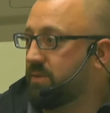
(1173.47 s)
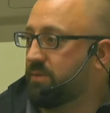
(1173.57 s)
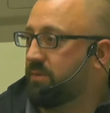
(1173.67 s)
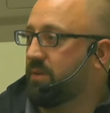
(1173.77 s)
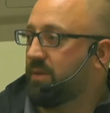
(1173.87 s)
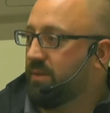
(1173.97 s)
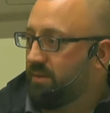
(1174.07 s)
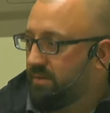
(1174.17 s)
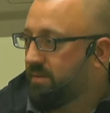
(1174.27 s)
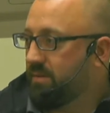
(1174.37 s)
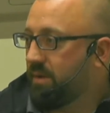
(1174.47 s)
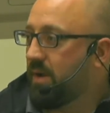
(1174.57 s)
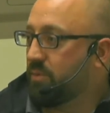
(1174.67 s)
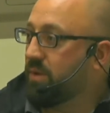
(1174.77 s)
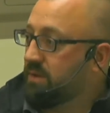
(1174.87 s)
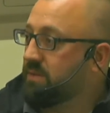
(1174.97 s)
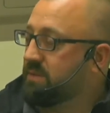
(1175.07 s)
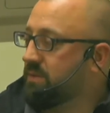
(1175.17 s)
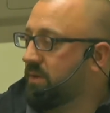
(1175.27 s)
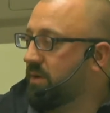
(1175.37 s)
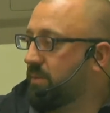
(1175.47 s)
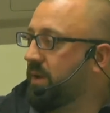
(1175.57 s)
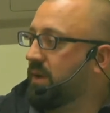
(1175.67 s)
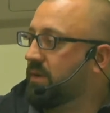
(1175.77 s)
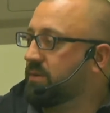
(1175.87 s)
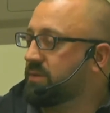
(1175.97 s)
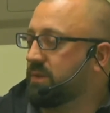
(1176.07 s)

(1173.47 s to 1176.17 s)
It's still, God willing, it's still going to be here.